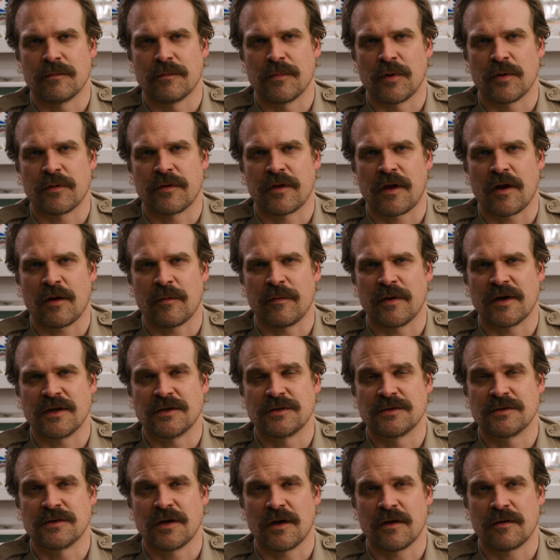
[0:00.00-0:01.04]
both care about
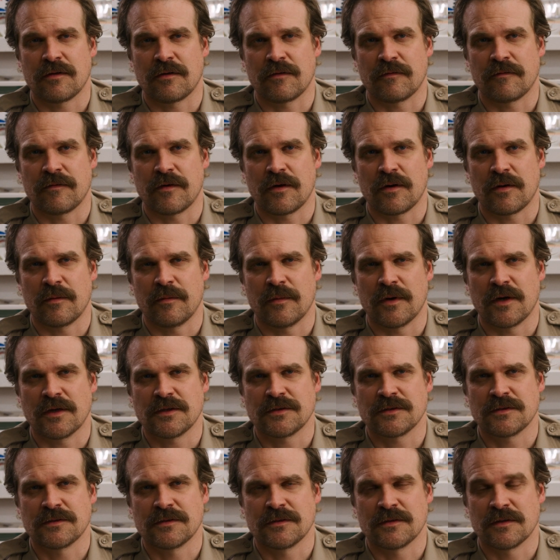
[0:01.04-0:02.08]
each other very
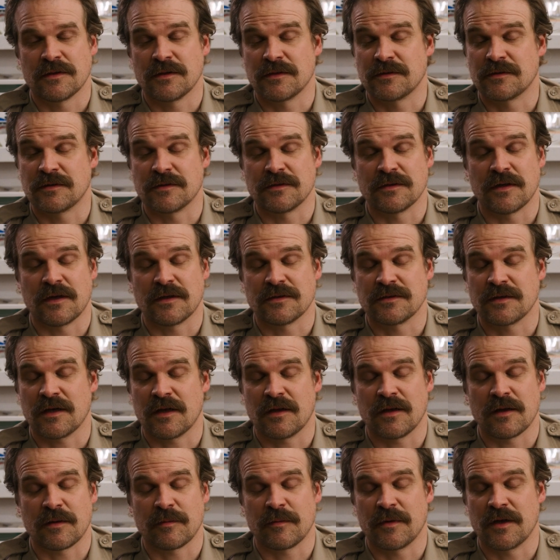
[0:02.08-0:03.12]
much. This does not
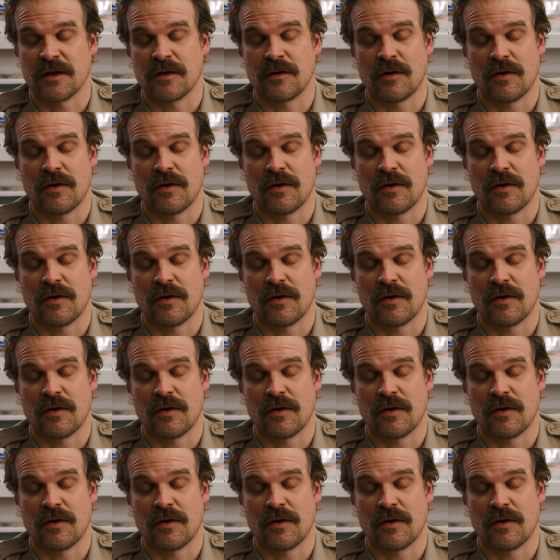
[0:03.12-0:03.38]
sound like me at